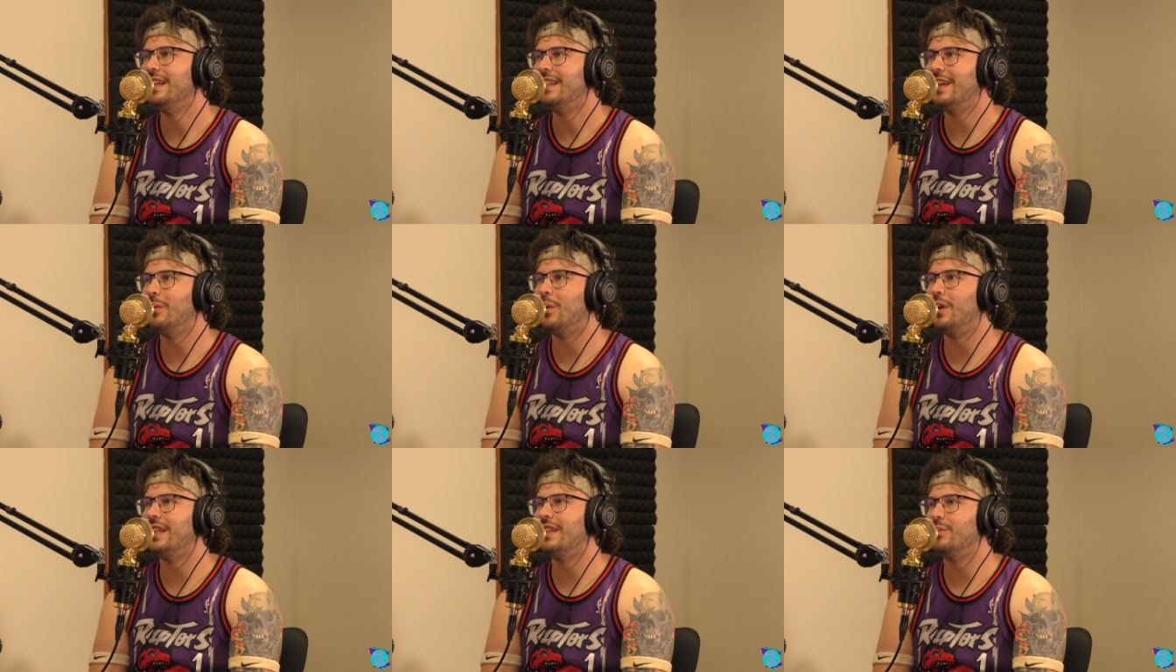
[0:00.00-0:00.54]
that
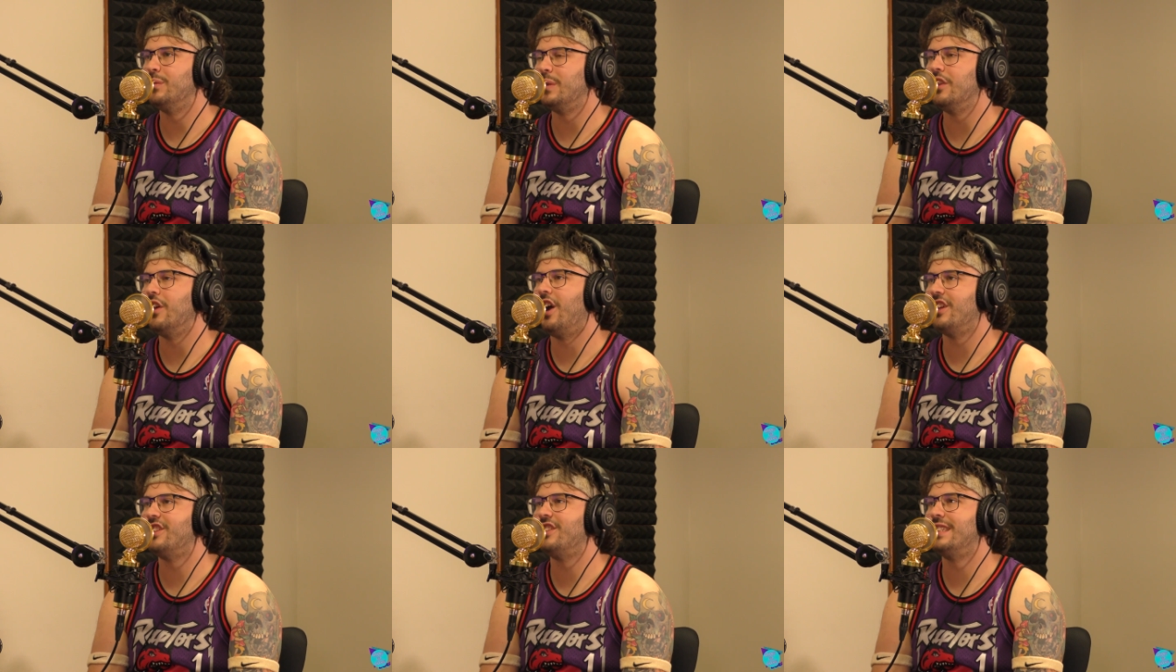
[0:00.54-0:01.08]
one that we
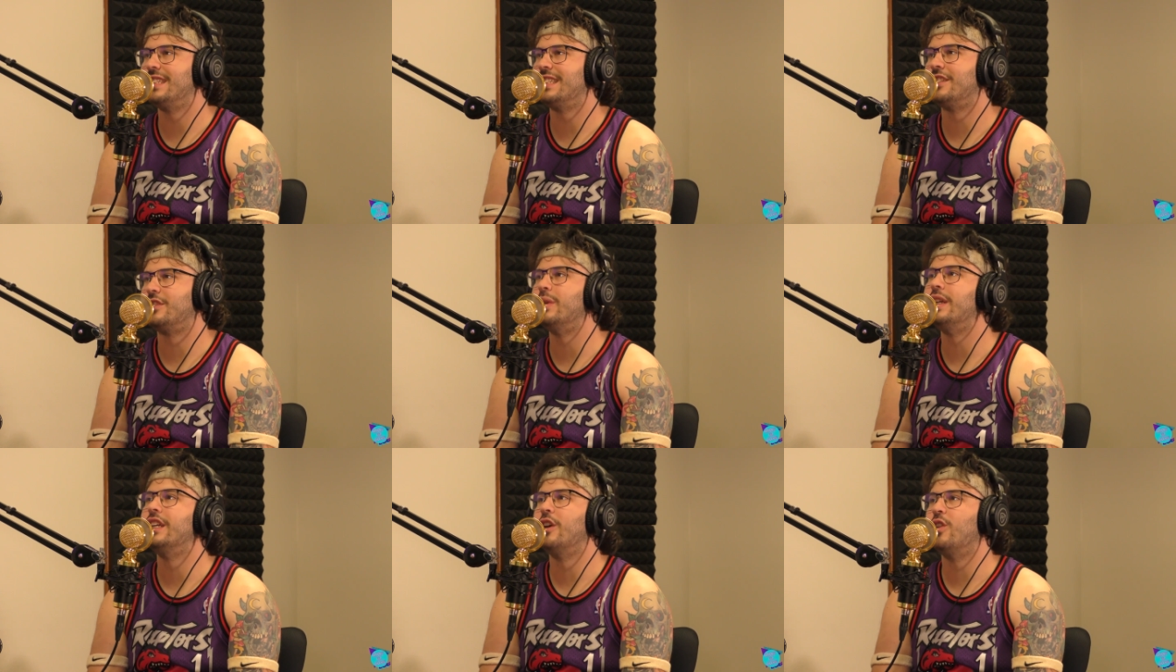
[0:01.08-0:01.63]
lost six
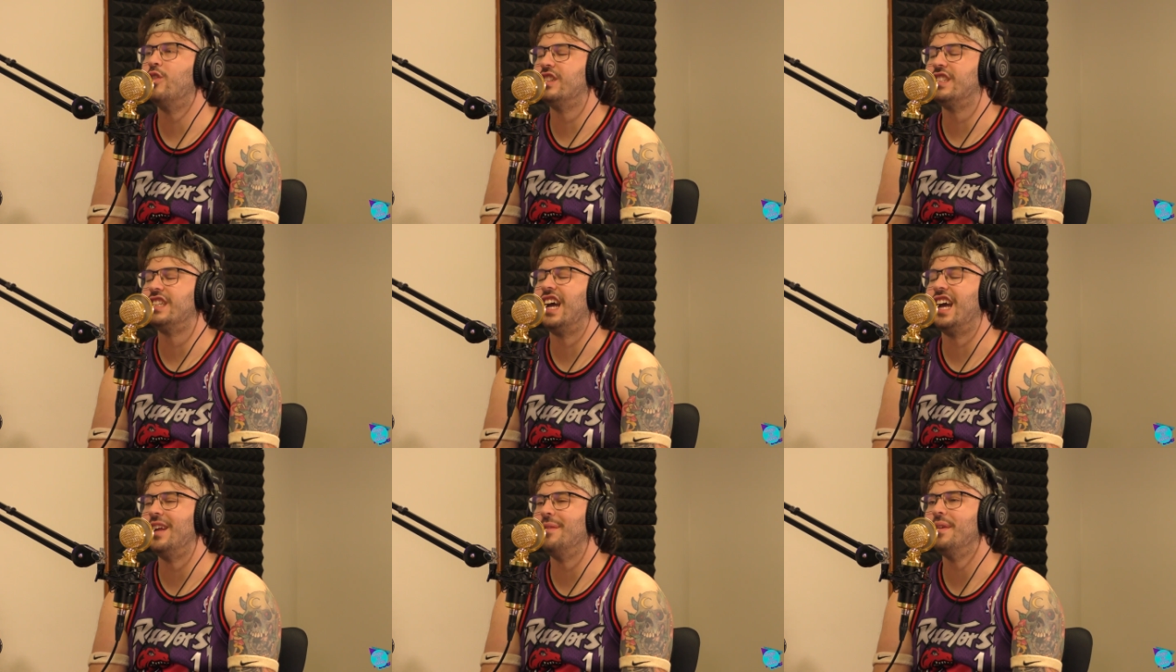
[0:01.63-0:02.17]
three in
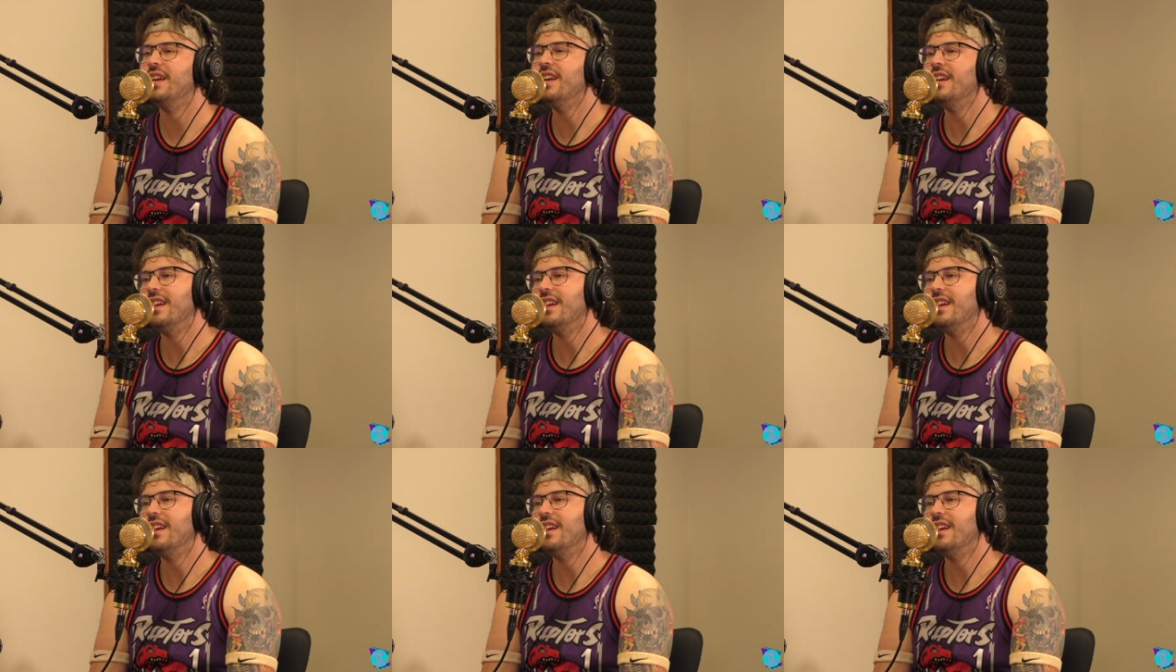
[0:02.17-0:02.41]
overtime.